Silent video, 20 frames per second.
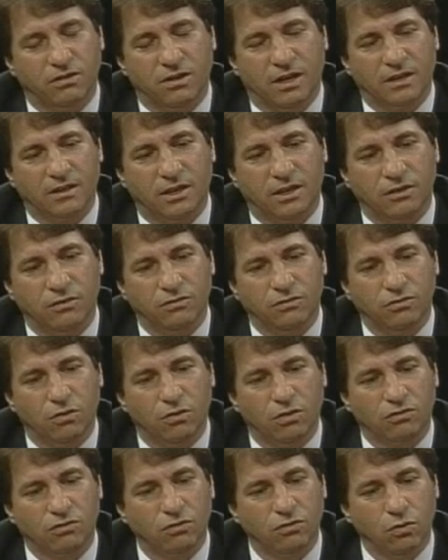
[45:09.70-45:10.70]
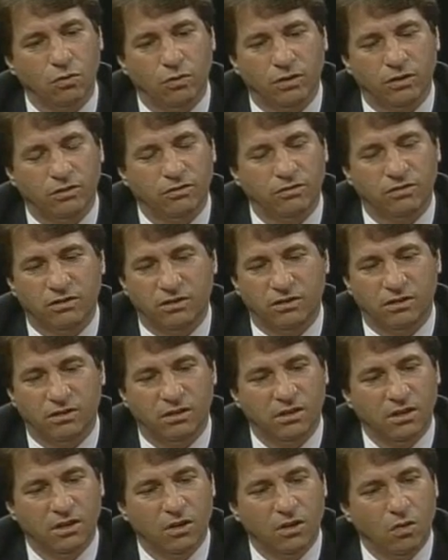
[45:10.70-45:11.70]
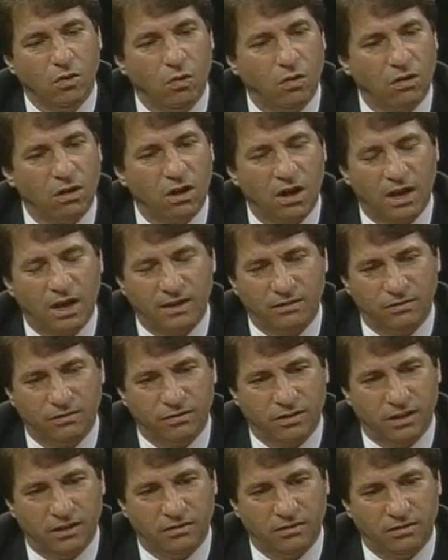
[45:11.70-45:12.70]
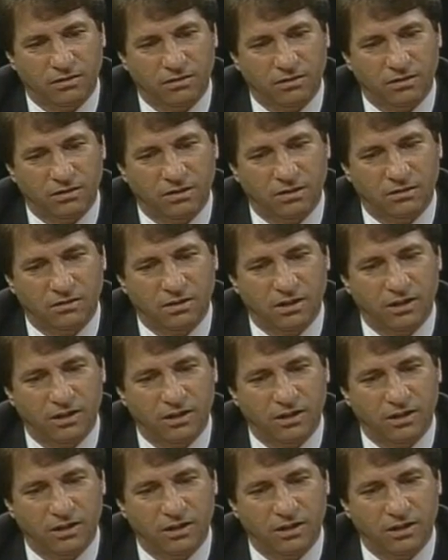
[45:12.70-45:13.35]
are like that. You talk to lawyers in all kinds of cases, and they'll tell you...